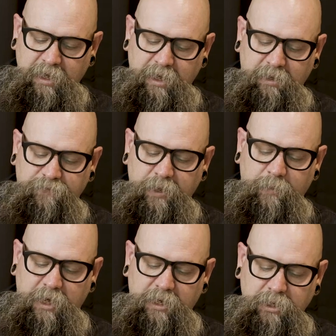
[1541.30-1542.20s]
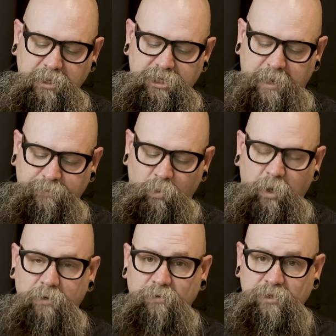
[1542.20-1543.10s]
In Philemon chapter
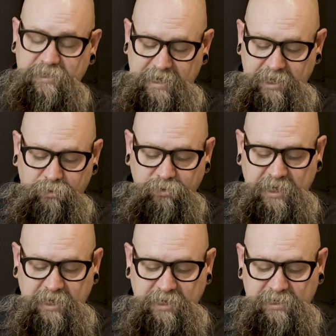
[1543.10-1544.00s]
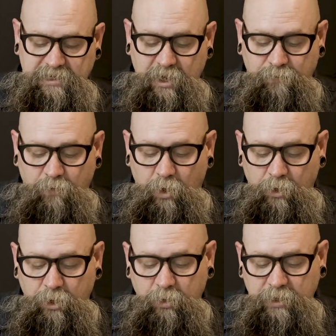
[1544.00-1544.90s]
1, verses 8 through 10, it says, "Therefore,
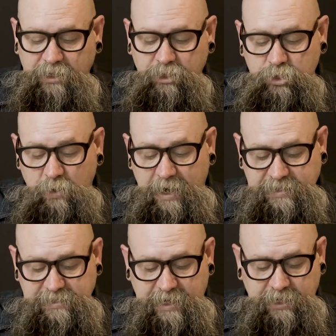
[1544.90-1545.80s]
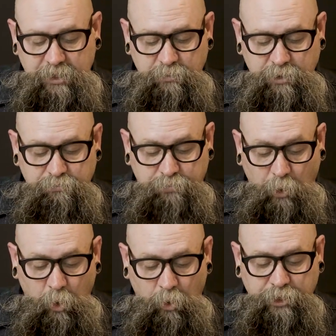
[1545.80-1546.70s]
although in Christ I could be
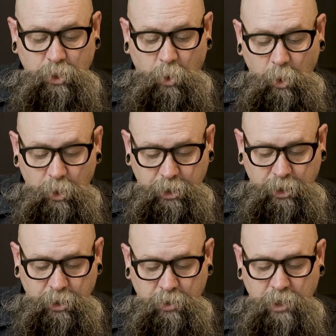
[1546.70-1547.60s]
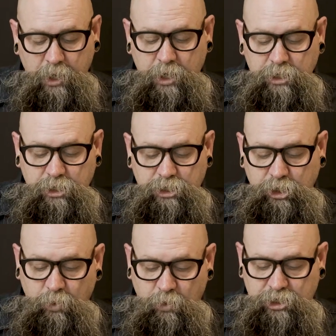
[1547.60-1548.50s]
bold and order you to
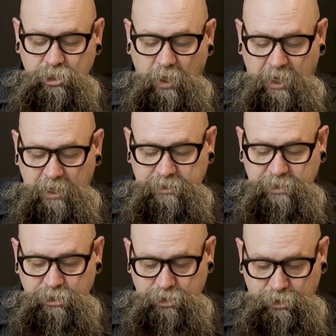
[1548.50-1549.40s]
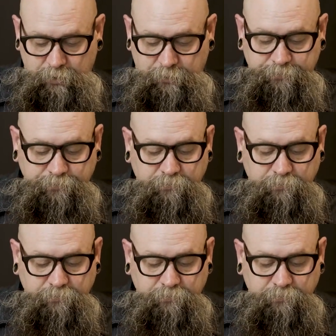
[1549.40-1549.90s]
do what you ought to do,